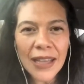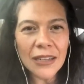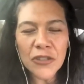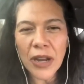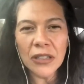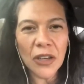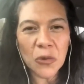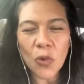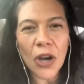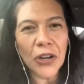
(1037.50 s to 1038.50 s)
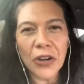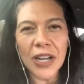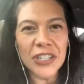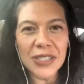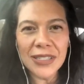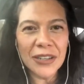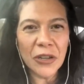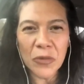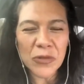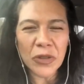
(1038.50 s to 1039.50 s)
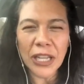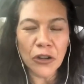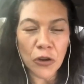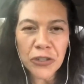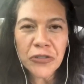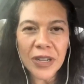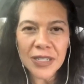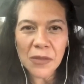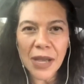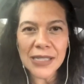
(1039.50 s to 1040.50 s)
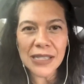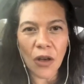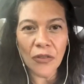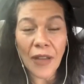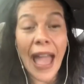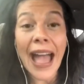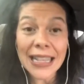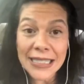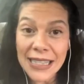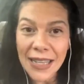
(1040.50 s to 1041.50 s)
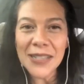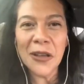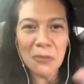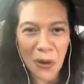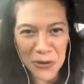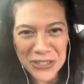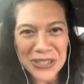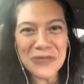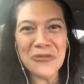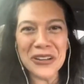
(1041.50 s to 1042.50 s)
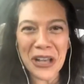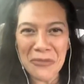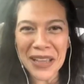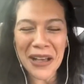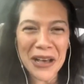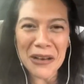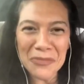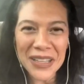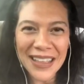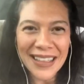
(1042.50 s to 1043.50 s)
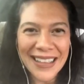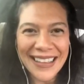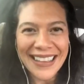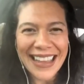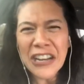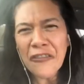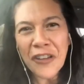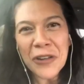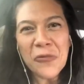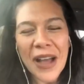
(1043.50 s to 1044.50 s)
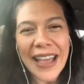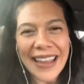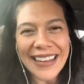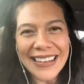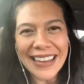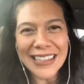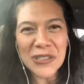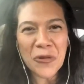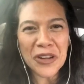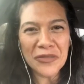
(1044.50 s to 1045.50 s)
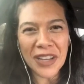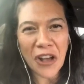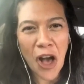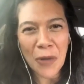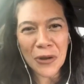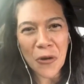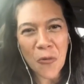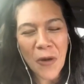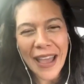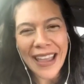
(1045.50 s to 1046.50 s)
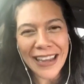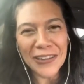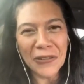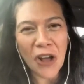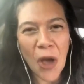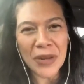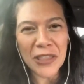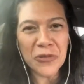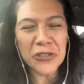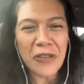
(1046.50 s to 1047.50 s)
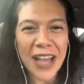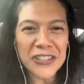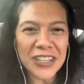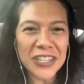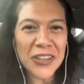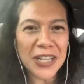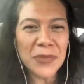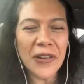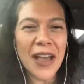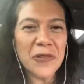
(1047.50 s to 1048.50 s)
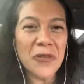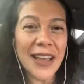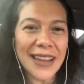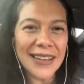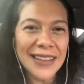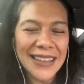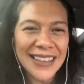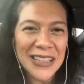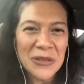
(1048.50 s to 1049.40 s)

I had to drink a lot of water. I just, was really nurturing to myself as these emotions were coming up in a fun way, in sort of a comical way, comedy through tragedy. Shakespeare had it right,